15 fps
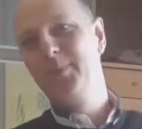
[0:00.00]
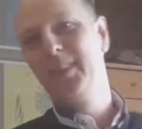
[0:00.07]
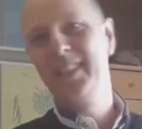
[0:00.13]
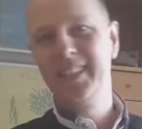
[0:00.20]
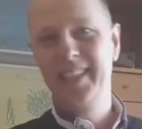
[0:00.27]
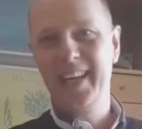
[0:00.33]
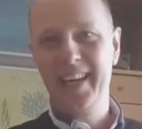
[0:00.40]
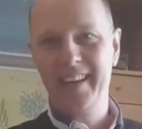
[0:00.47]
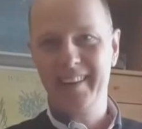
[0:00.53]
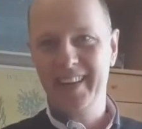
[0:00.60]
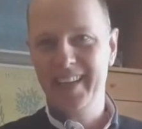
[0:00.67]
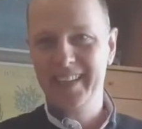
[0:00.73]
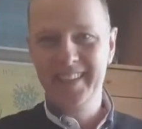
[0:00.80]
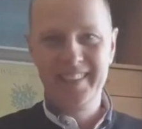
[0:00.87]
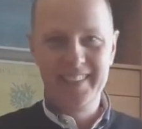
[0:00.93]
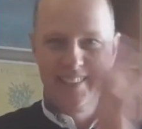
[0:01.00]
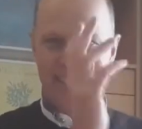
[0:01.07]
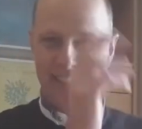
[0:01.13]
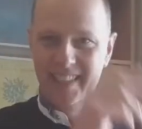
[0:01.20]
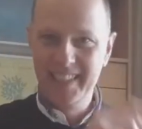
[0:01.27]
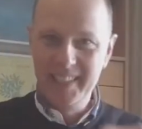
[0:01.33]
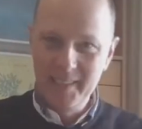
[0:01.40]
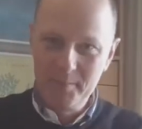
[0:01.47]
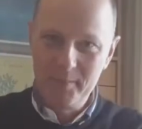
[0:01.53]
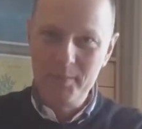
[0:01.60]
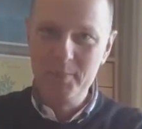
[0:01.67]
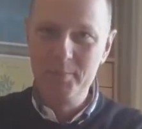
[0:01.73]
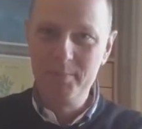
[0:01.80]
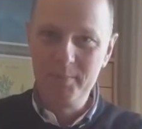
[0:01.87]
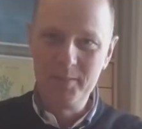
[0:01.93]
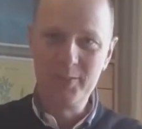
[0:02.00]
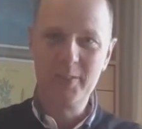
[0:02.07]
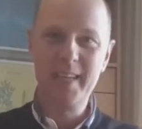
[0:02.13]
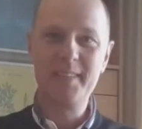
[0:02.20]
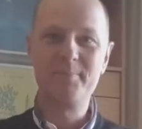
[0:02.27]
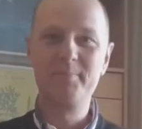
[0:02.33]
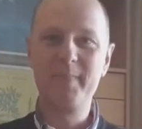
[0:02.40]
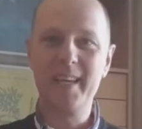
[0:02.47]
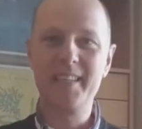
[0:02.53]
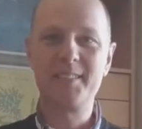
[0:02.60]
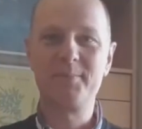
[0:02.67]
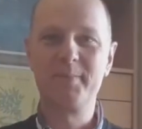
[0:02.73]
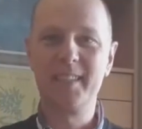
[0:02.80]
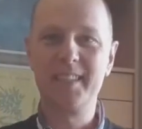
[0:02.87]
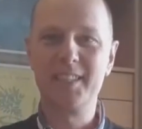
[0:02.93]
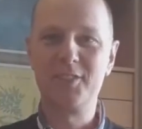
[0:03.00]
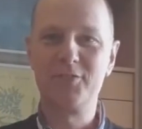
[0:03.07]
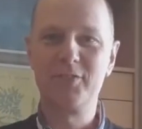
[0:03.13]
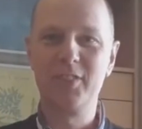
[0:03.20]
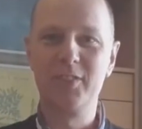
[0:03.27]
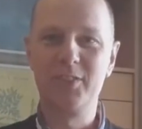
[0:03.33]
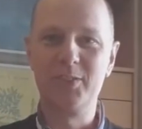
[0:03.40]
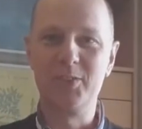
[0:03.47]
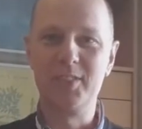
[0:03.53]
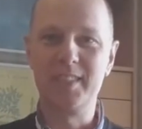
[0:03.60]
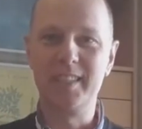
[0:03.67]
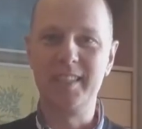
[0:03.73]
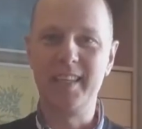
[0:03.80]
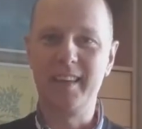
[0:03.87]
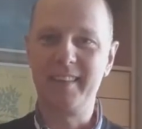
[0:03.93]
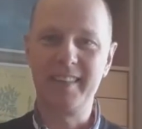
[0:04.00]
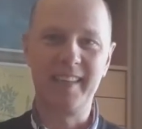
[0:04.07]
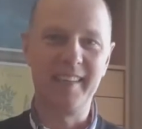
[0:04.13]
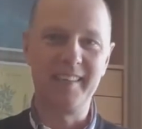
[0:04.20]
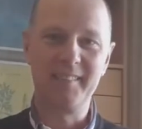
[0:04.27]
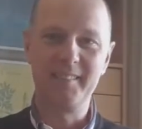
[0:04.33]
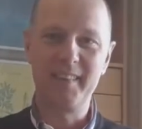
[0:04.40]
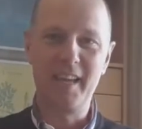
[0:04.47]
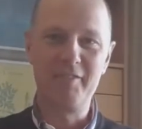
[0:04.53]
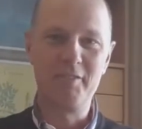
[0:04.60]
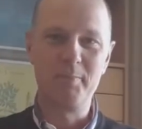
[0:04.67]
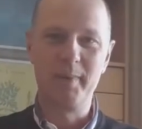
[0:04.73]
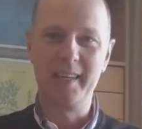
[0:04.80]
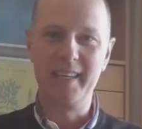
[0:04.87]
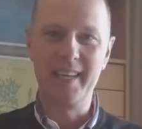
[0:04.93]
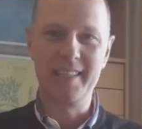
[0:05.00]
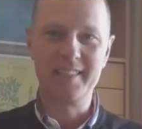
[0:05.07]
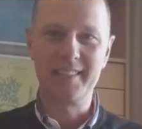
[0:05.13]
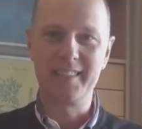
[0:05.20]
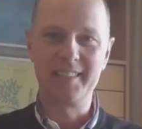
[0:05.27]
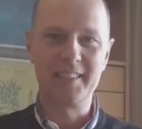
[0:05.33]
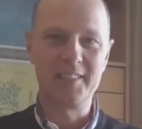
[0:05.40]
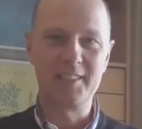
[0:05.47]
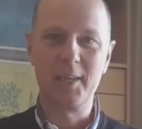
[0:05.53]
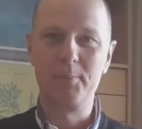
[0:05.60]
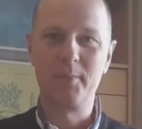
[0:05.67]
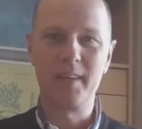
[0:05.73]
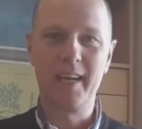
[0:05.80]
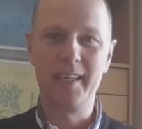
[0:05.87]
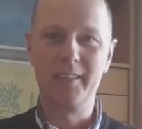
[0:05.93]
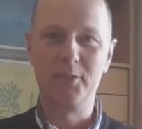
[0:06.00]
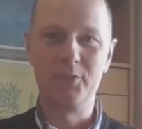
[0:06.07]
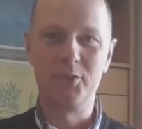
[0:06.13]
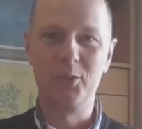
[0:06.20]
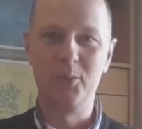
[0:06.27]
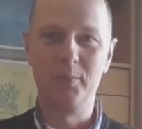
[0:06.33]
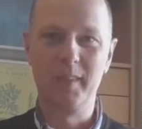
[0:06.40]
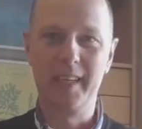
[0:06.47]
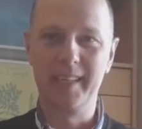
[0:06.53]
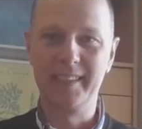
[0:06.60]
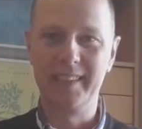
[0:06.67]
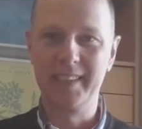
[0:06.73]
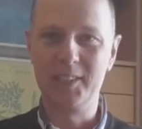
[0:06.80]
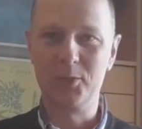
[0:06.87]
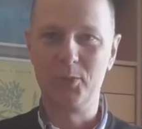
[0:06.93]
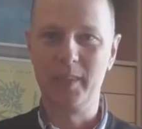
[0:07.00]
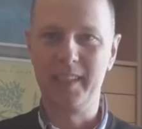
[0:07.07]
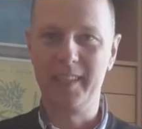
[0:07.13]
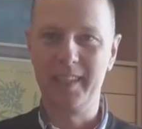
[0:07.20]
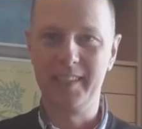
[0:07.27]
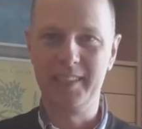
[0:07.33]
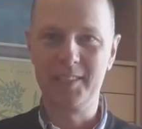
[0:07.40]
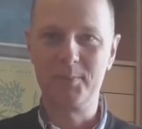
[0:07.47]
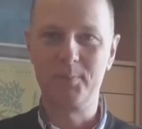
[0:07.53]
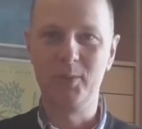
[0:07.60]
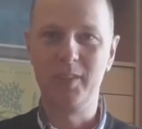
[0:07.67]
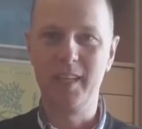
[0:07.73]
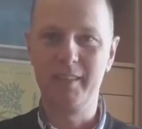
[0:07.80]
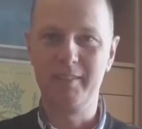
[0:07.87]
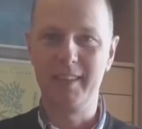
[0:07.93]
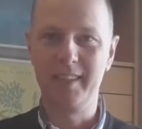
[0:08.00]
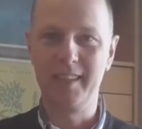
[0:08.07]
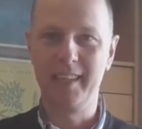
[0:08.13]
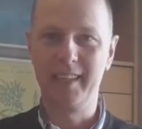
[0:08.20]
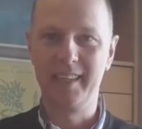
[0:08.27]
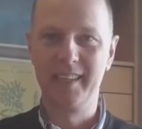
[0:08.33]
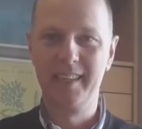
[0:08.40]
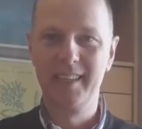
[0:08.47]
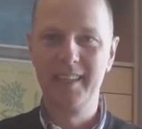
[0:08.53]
put it there, and it is really a great mess, but it's fun to see, I think. Everybody has some kind of room like this where they just put everything.